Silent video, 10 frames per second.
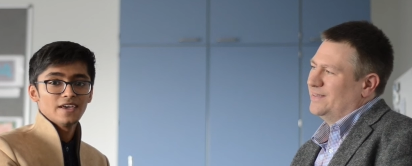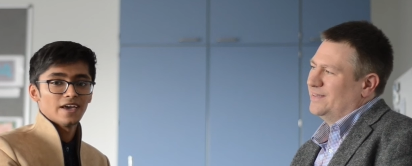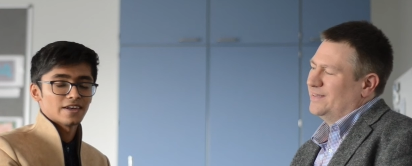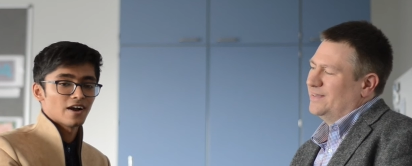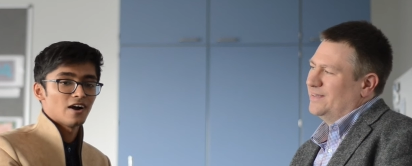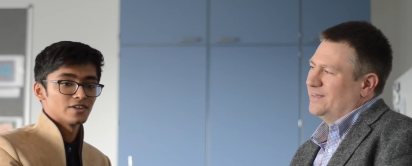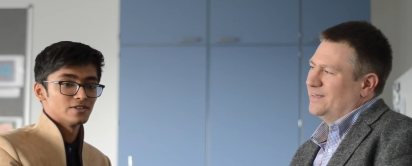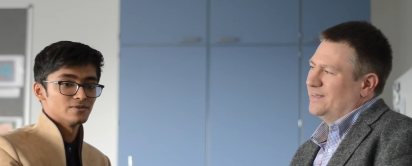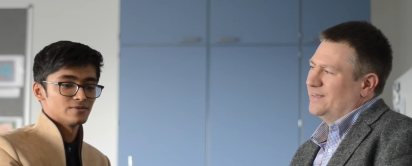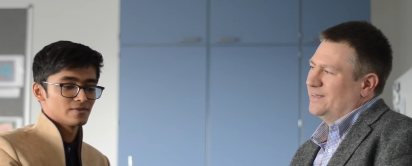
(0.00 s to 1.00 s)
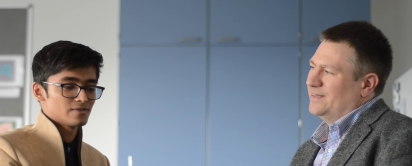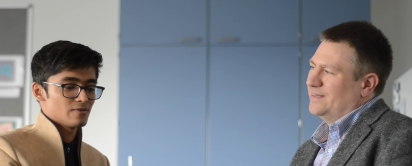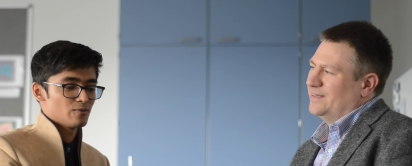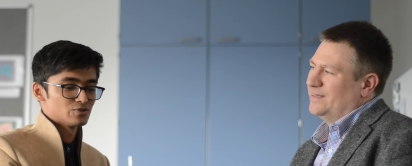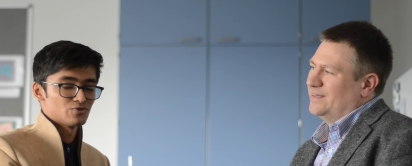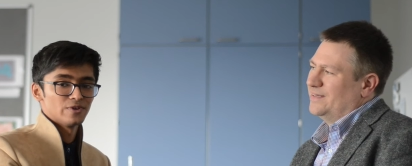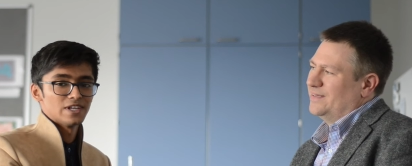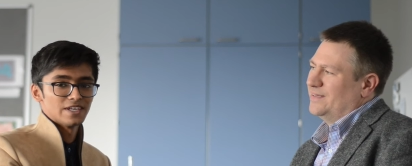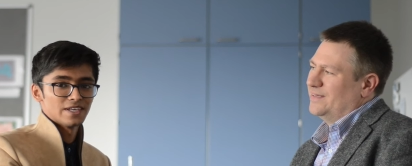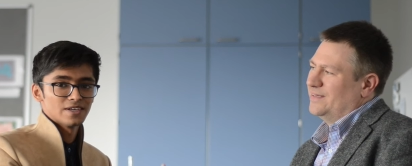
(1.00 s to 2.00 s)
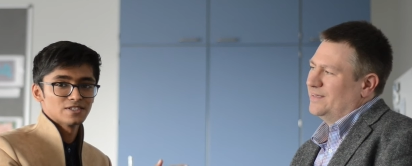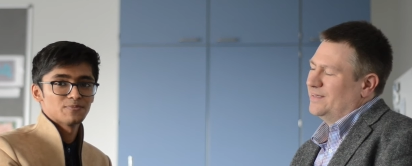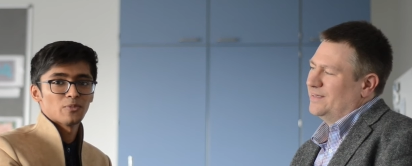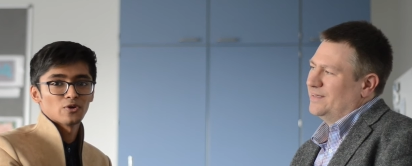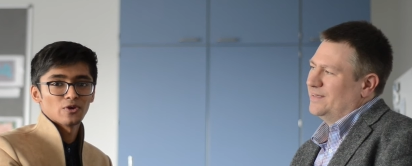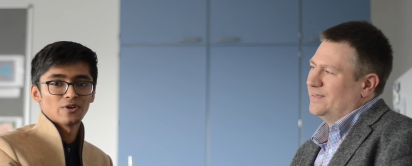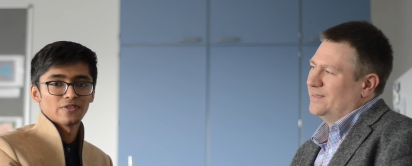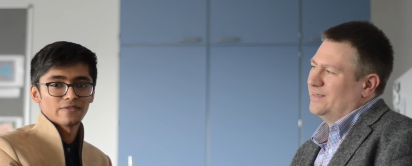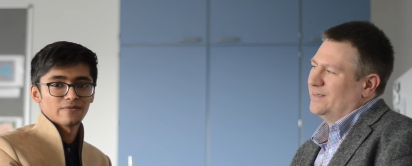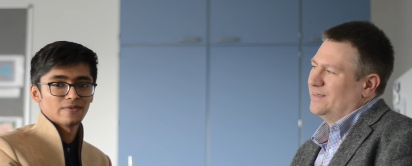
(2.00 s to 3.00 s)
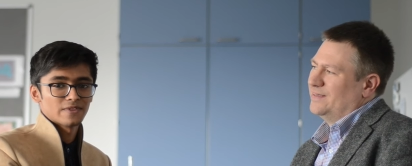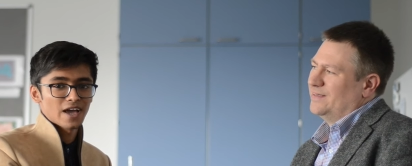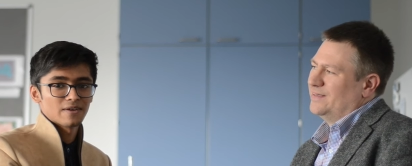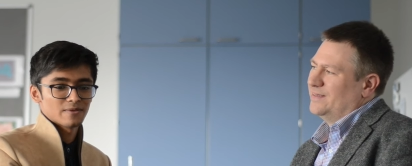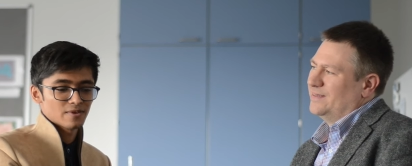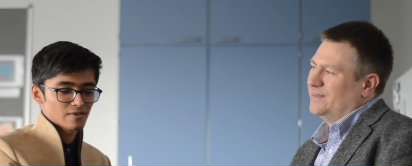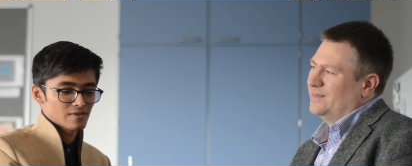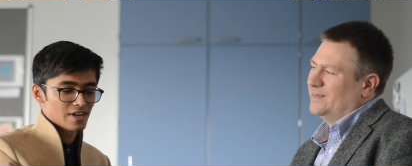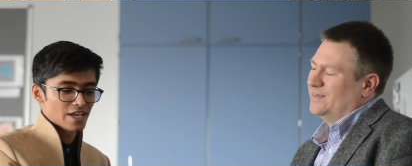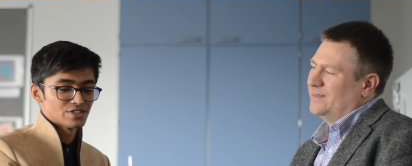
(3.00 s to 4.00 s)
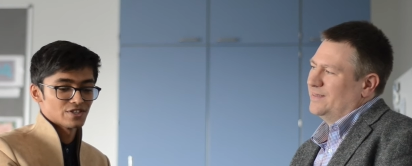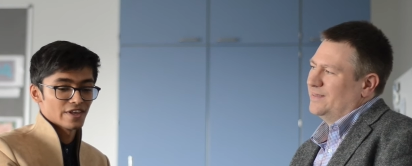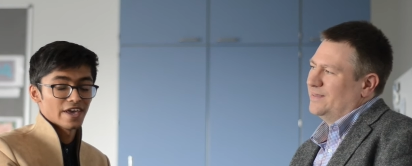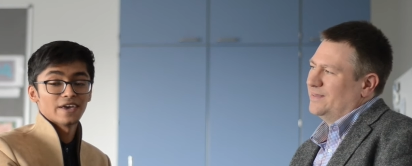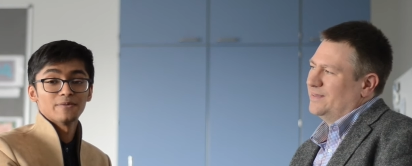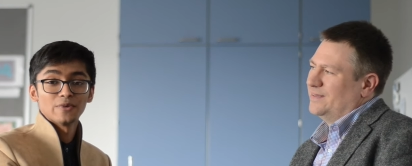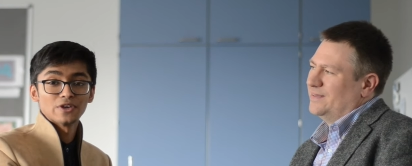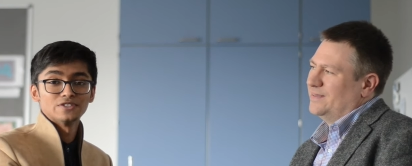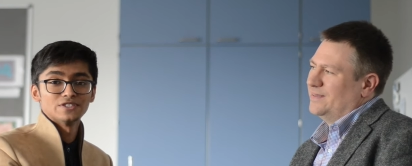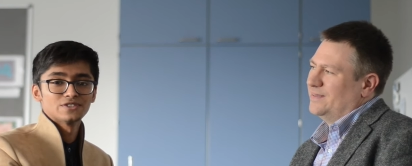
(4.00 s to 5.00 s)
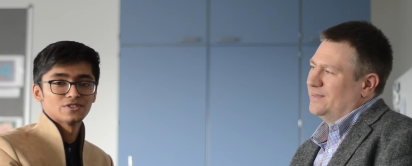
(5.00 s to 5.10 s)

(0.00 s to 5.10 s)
Speaker 1: and Cargill was really spot on on that lecture there, because it